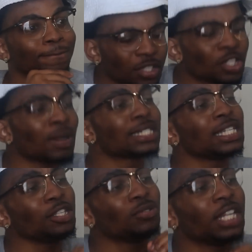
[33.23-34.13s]
So I
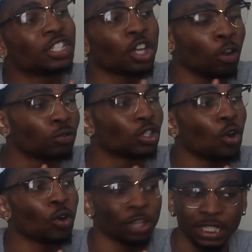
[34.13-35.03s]
seen you did your own
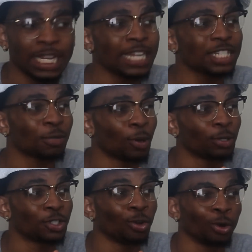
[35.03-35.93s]
tour, the
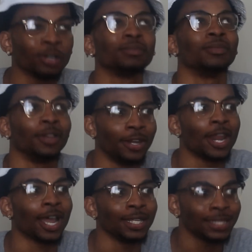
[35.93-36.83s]
testimony tour.
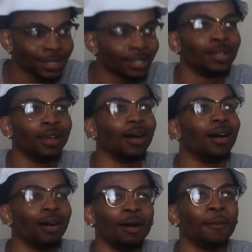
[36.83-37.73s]
Nice.
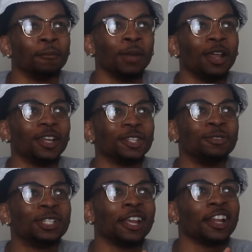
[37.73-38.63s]
You
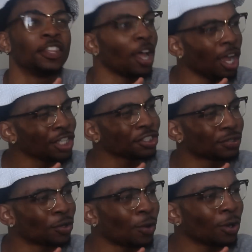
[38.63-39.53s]
did the Usher
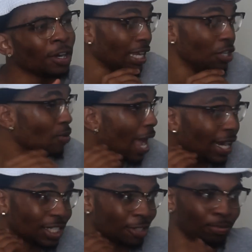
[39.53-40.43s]
tour, and you
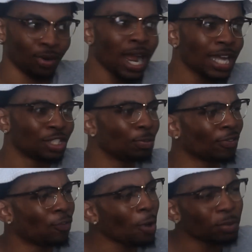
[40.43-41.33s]
had a surprise. You
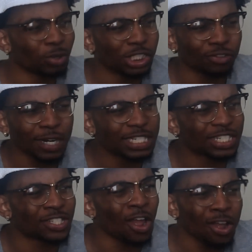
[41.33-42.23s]
performed with Trey
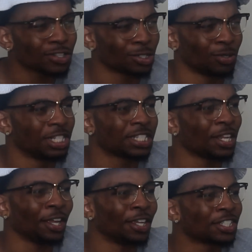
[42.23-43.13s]
Songz on the
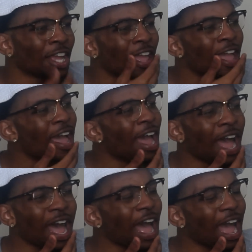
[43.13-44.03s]
stage.
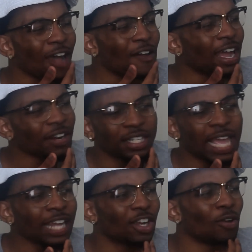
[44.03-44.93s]
How did
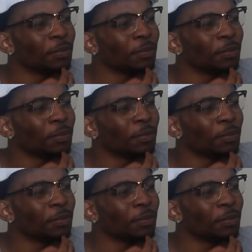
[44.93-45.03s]
that go?